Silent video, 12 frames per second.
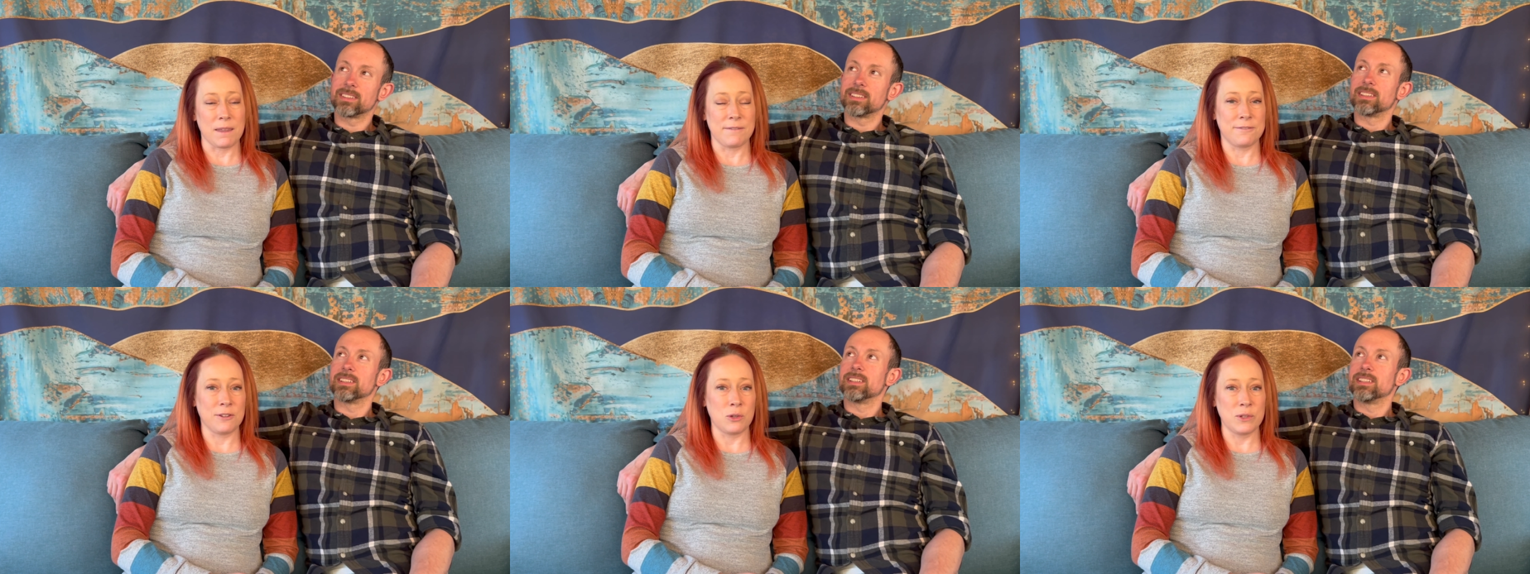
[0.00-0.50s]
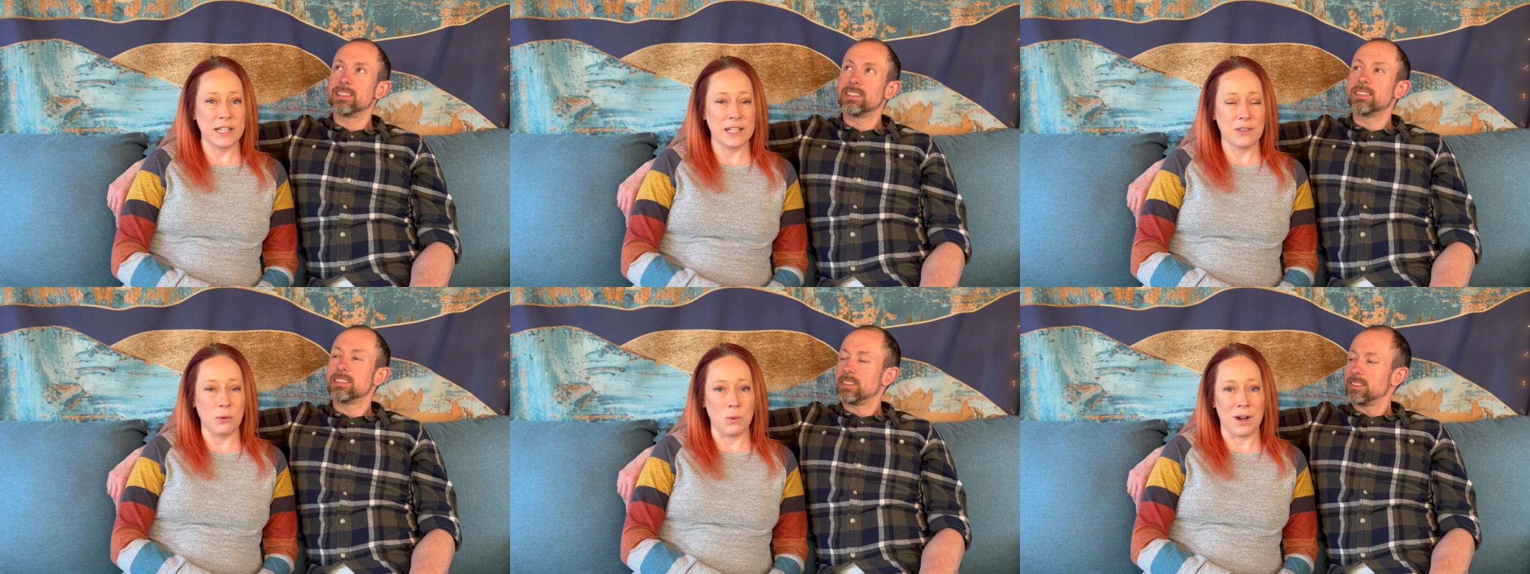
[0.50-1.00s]
Speaker 1: floating
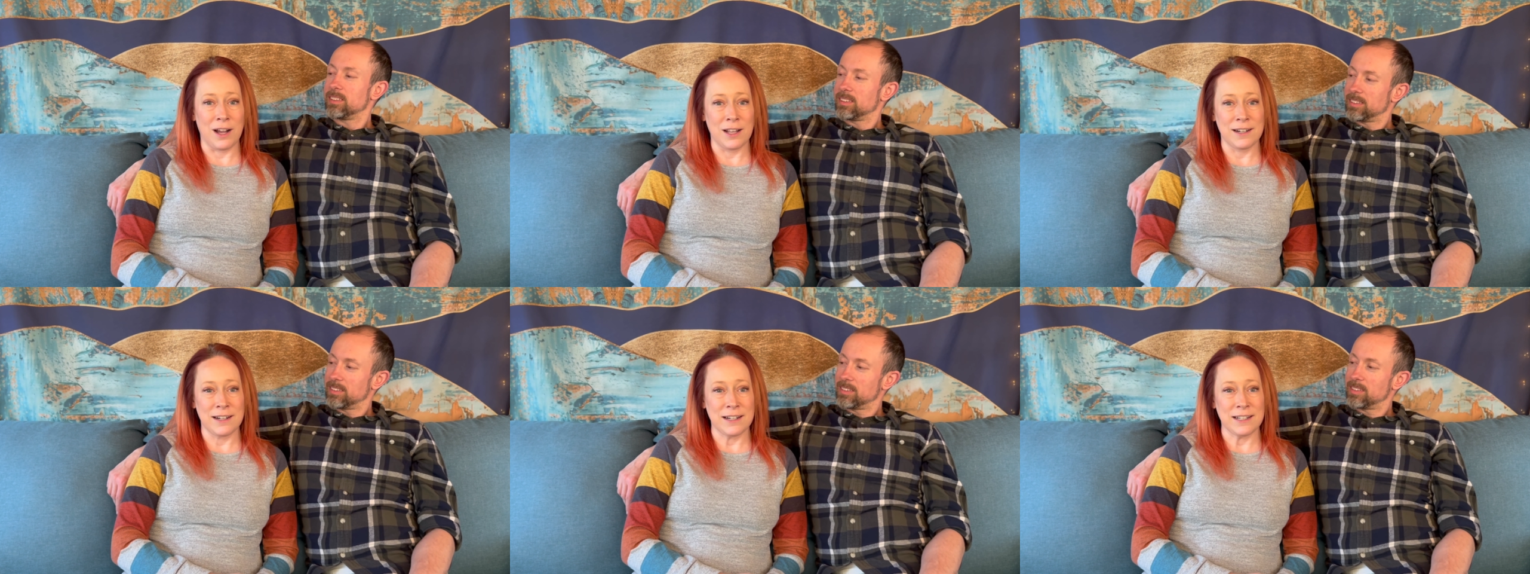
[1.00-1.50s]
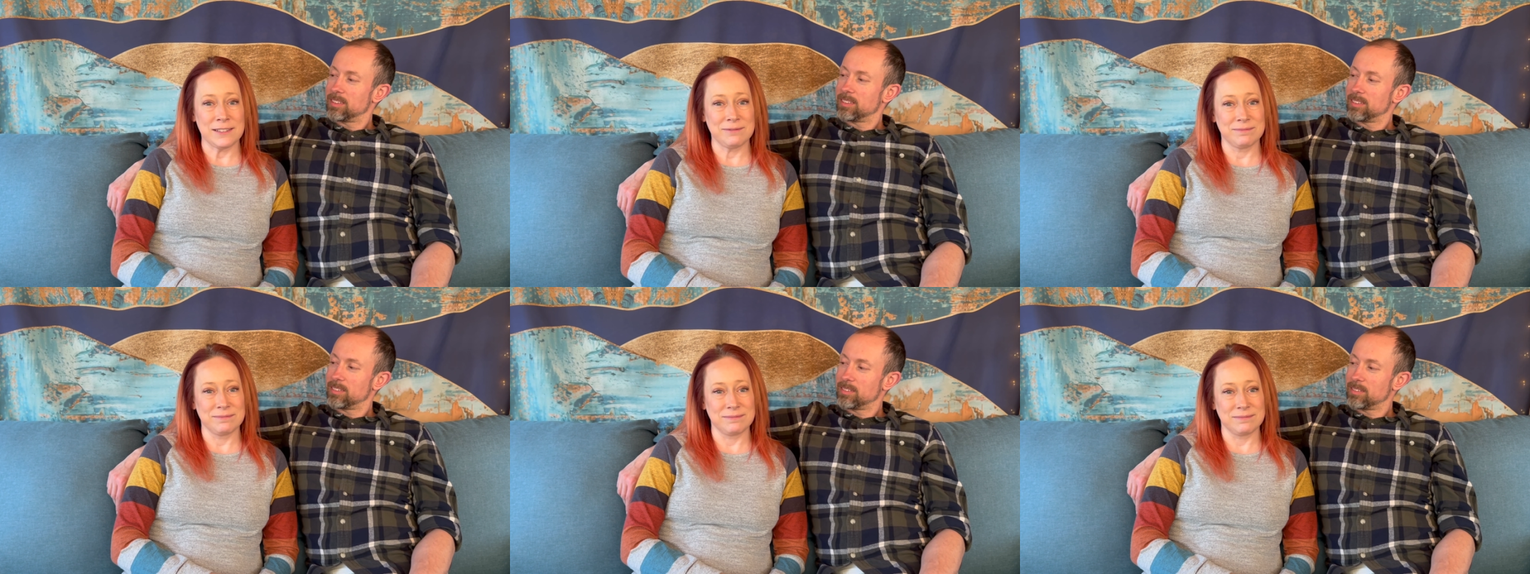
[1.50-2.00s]
in the water,
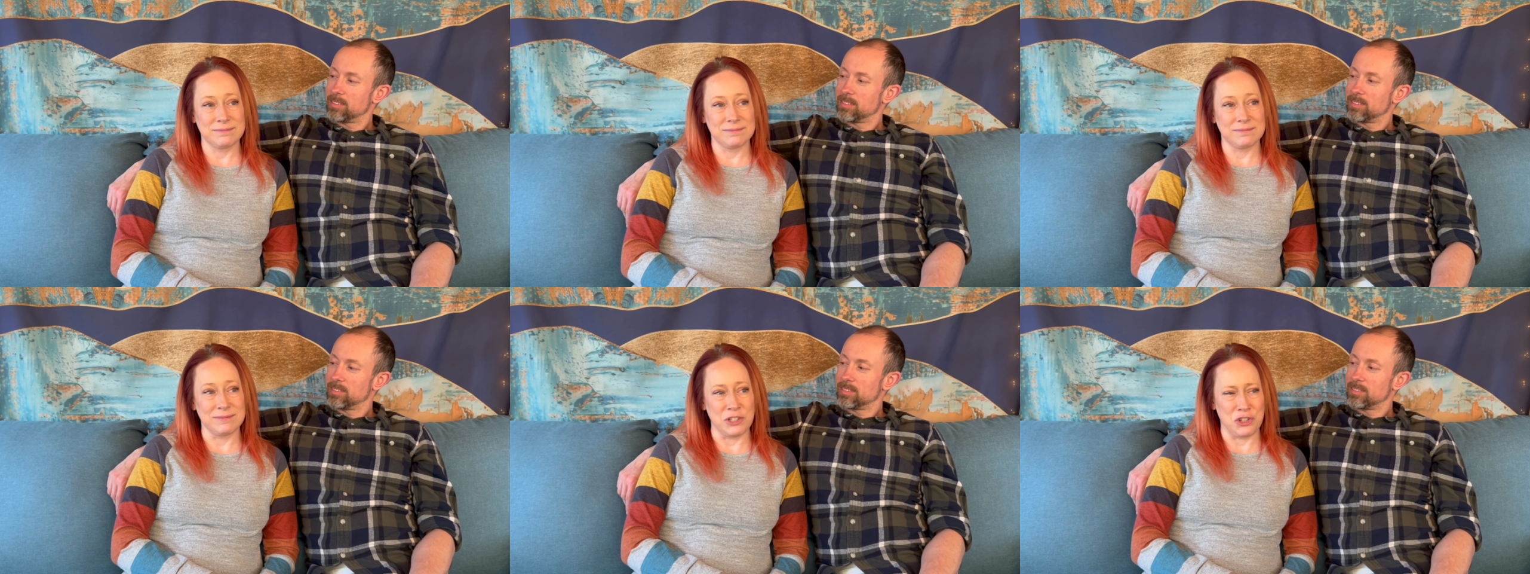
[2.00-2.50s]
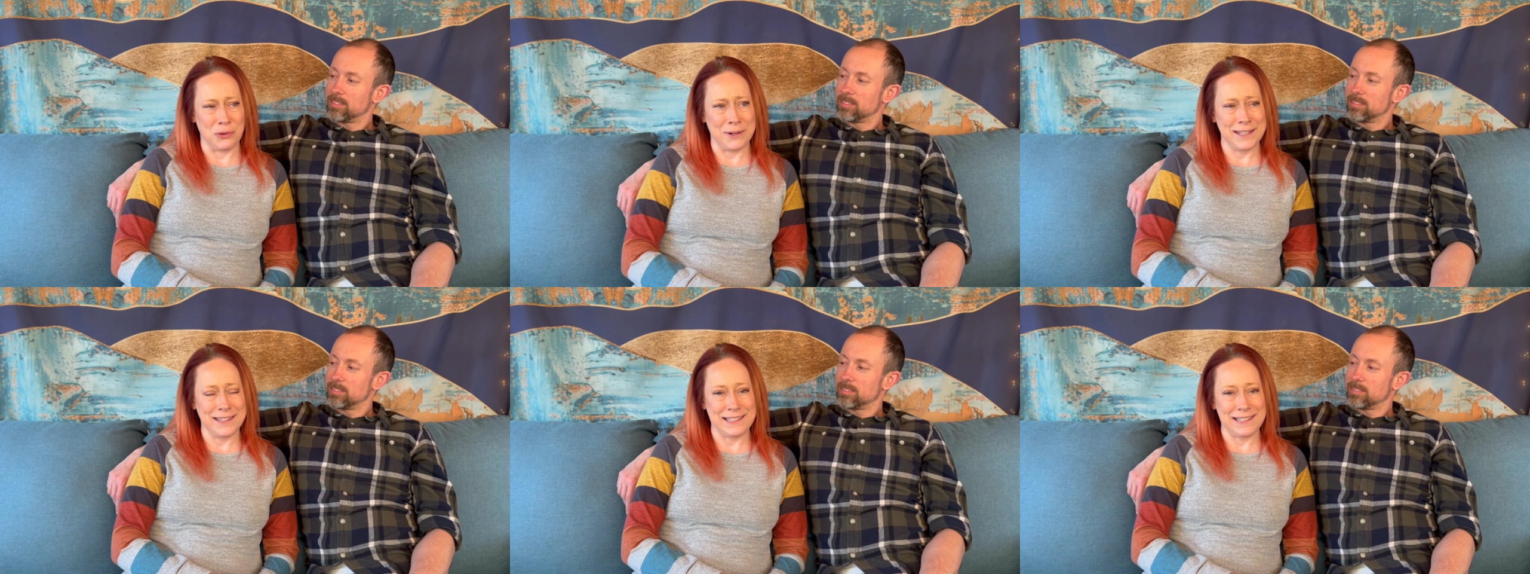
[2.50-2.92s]
enjoying the